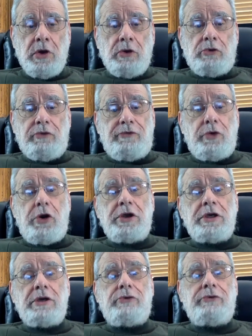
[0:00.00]

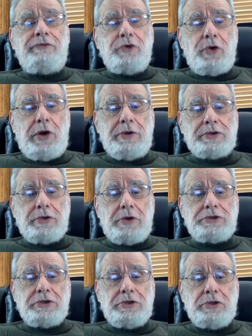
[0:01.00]
Gravure is
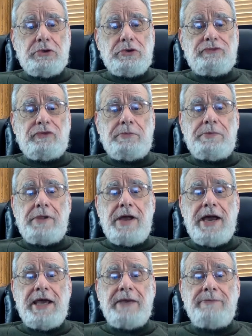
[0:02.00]
also used for
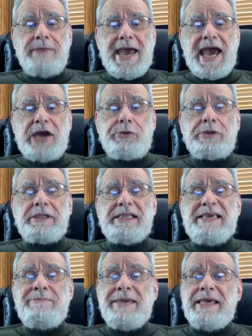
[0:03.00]
applying
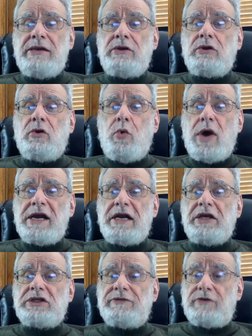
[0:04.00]
accurately metered
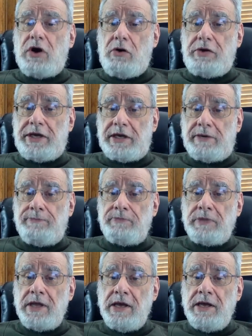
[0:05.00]
quantities of coating
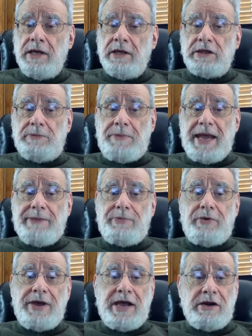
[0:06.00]
to
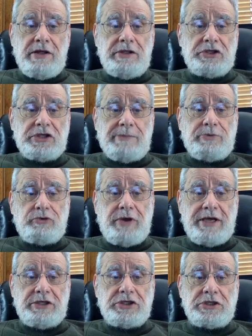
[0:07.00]
paper and other
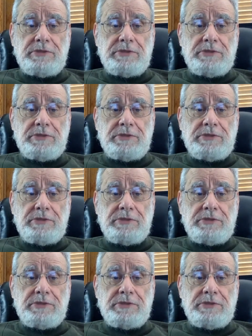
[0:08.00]
substrates.